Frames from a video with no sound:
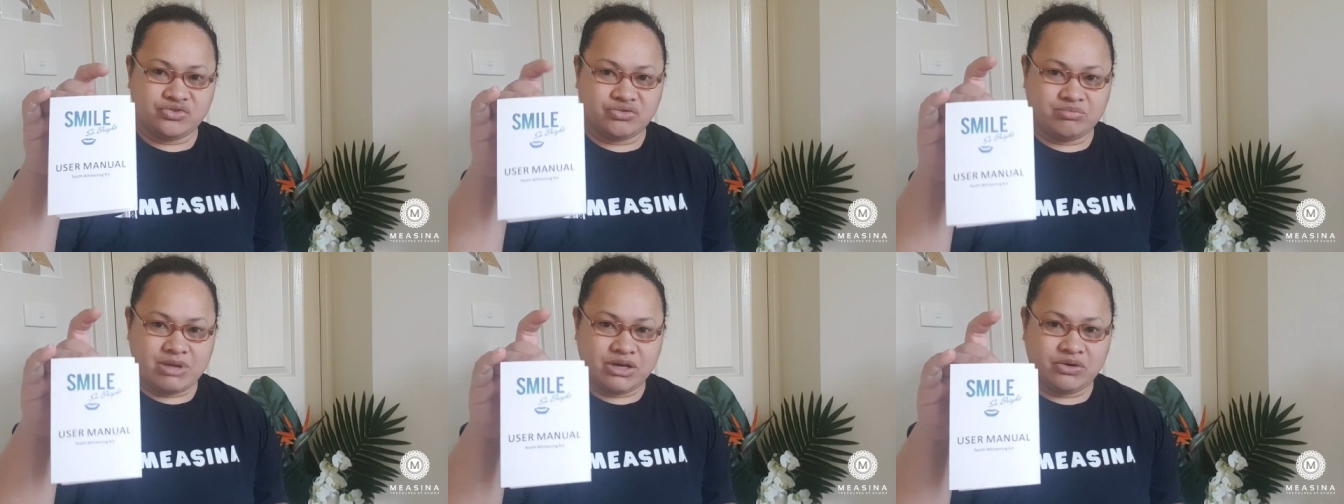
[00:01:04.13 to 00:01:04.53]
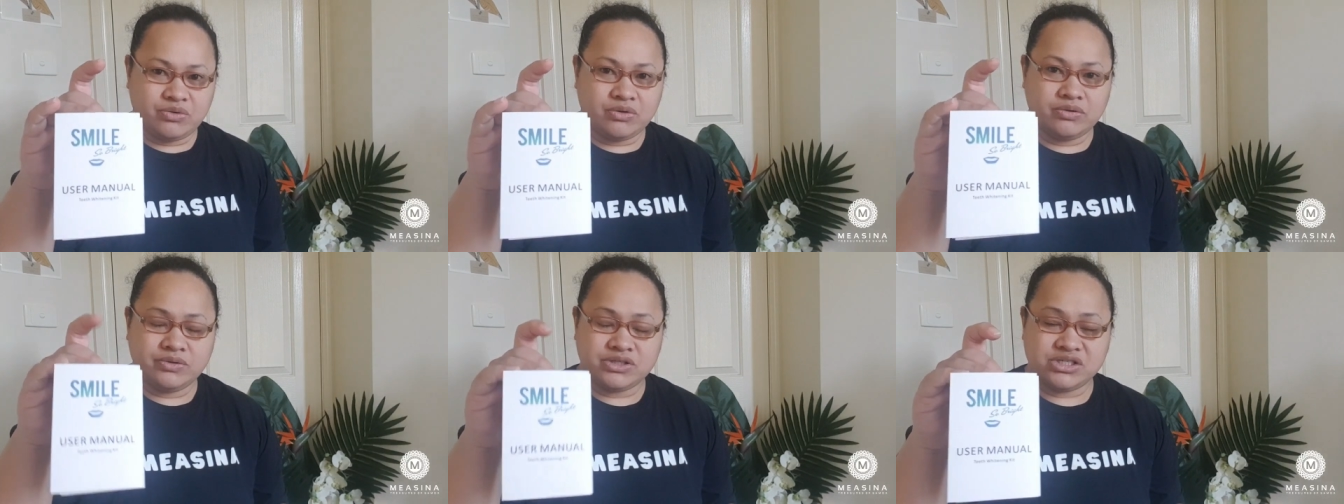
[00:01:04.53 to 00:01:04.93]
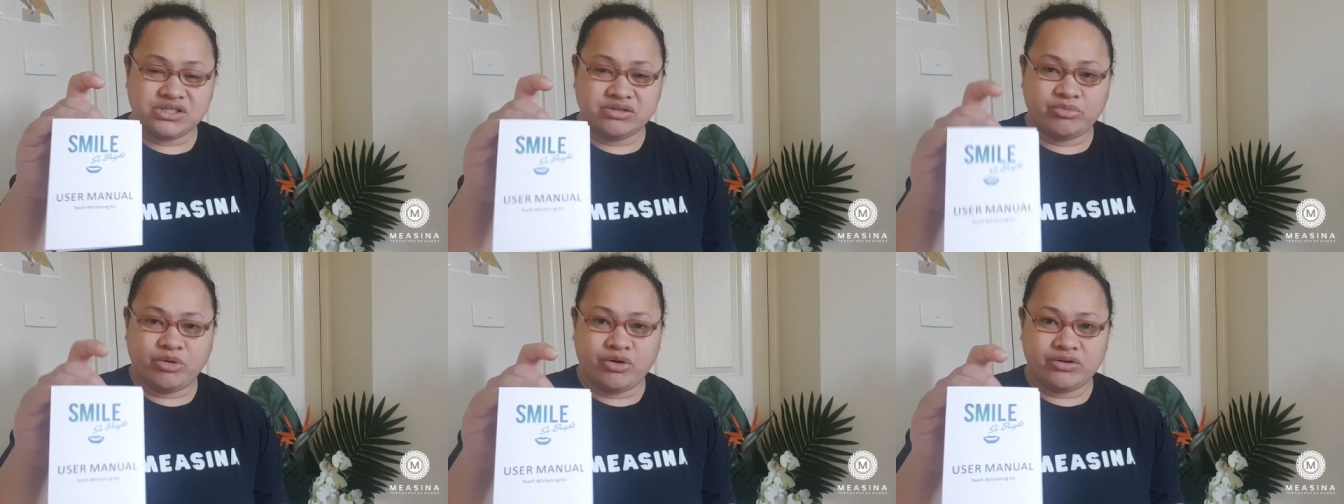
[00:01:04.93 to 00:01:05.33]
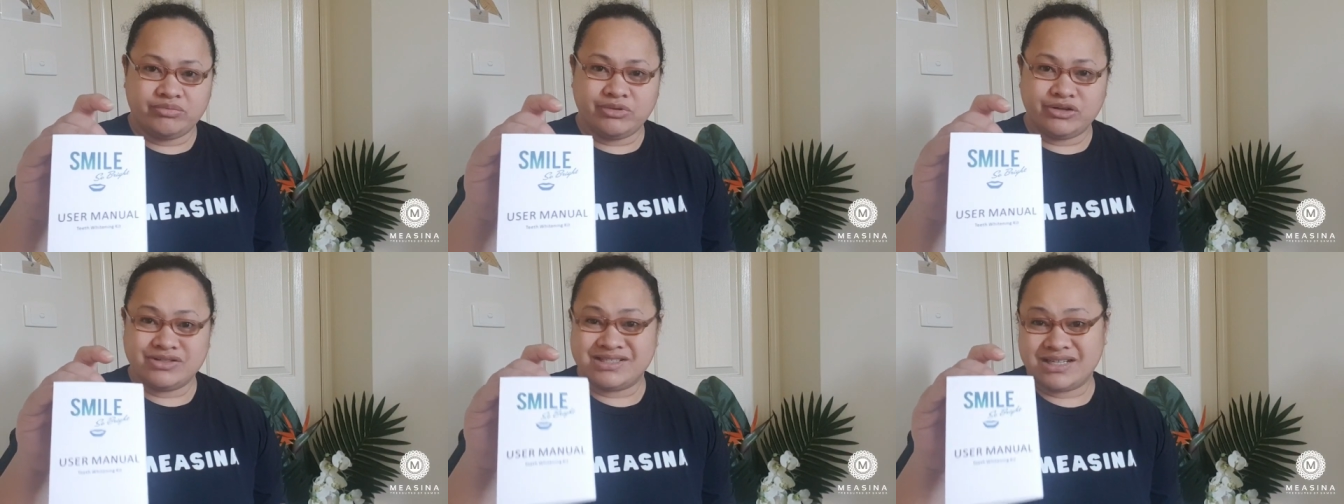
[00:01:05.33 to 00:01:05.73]
manual, which is important
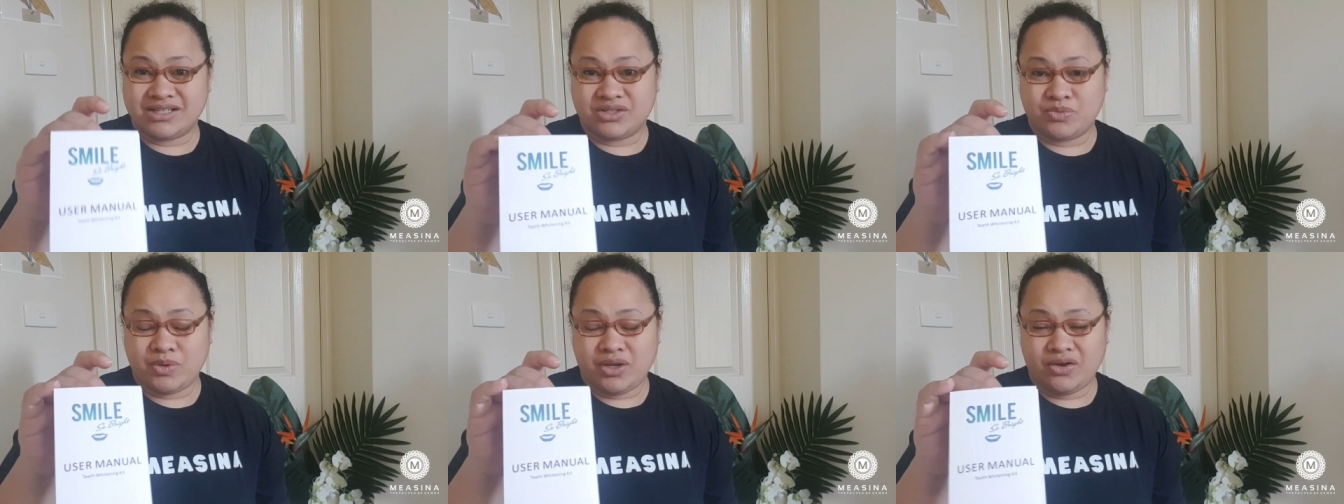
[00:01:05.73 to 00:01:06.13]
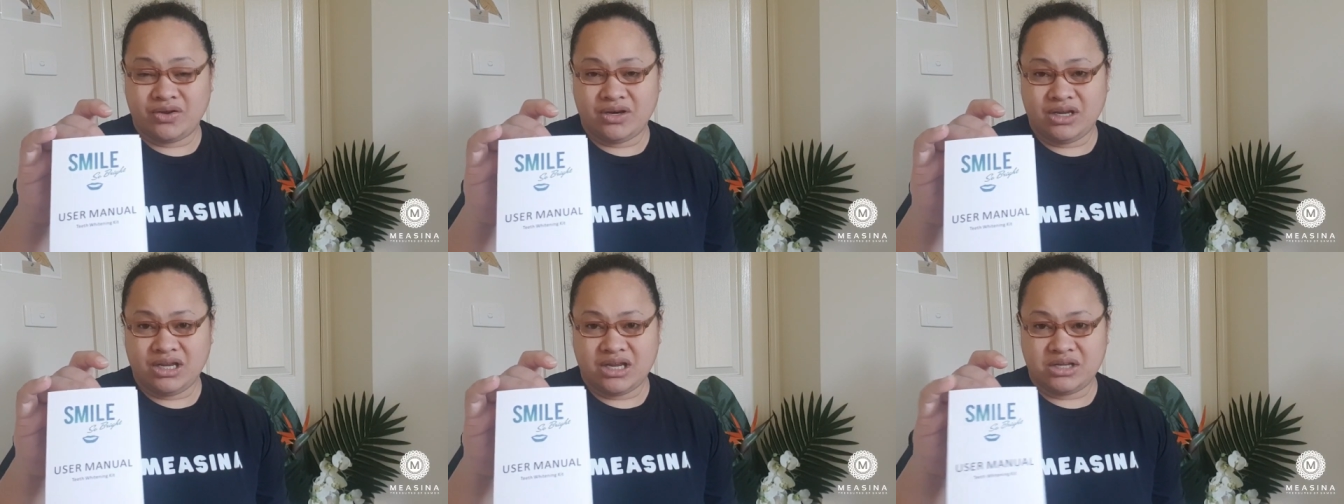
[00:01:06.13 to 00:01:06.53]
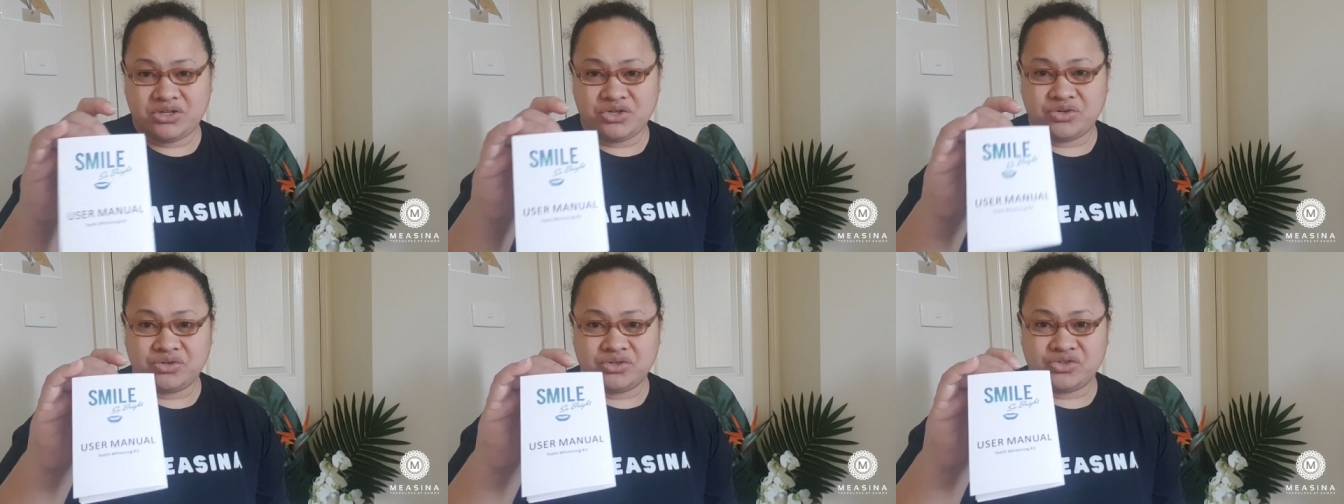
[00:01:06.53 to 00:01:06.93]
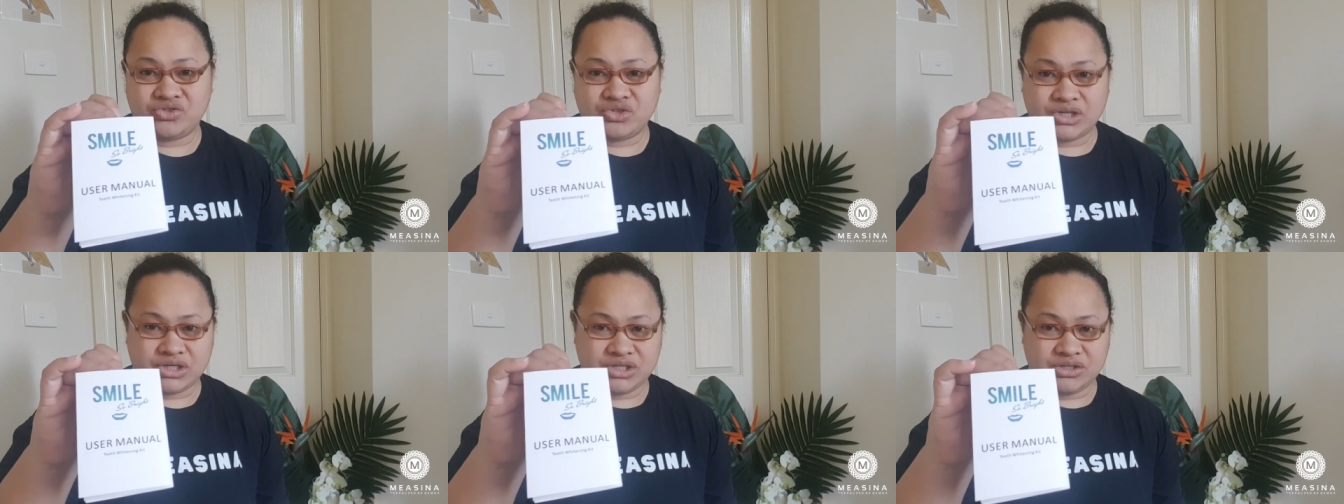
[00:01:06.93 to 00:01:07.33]
because that's where you're going to get your
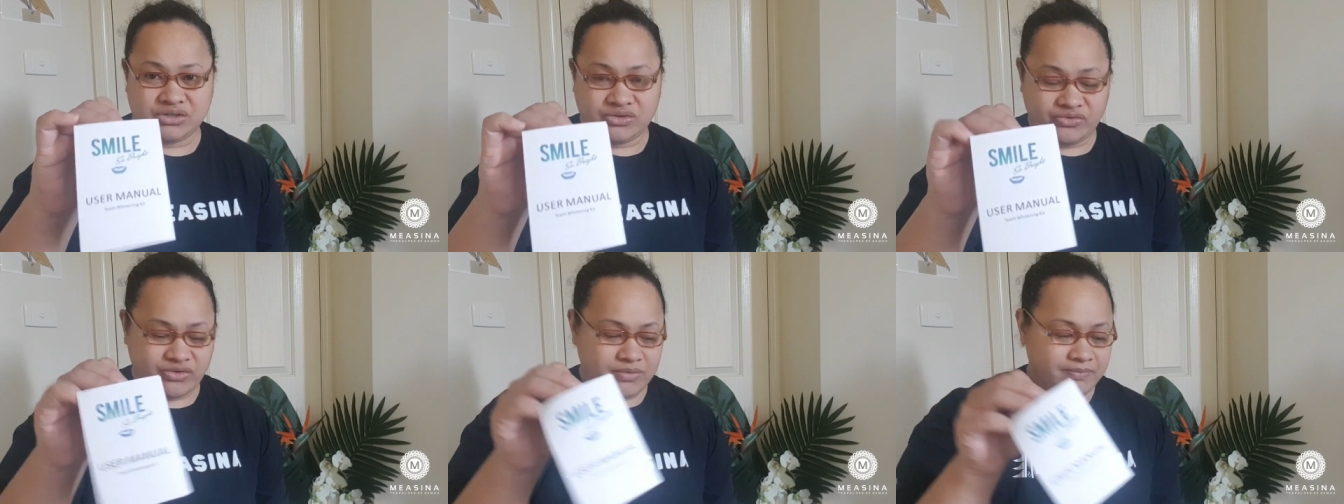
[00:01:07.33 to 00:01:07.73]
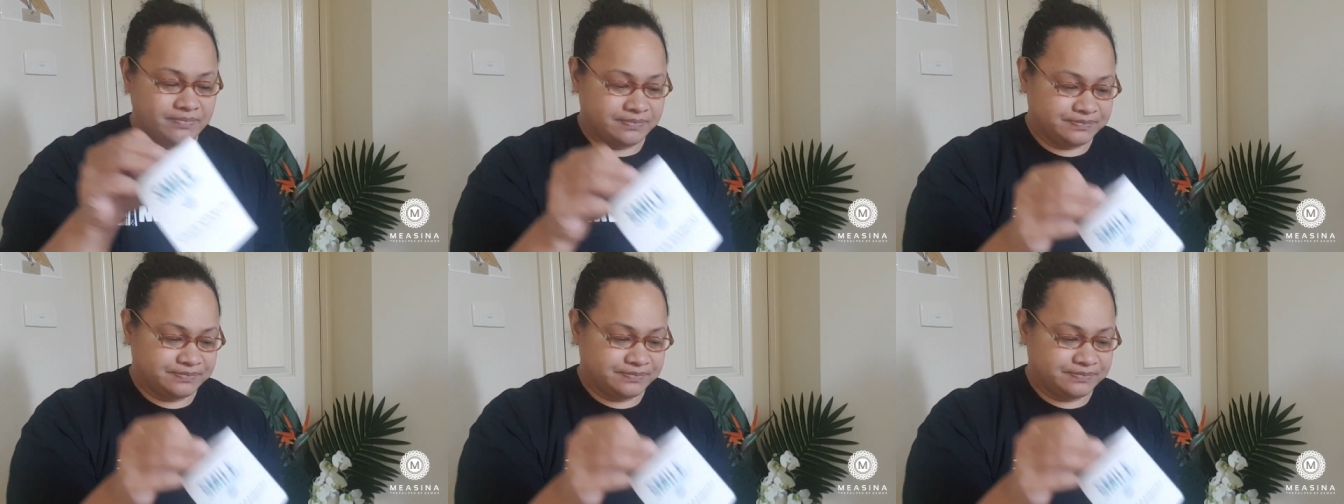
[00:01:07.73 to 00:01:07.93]
instructions from.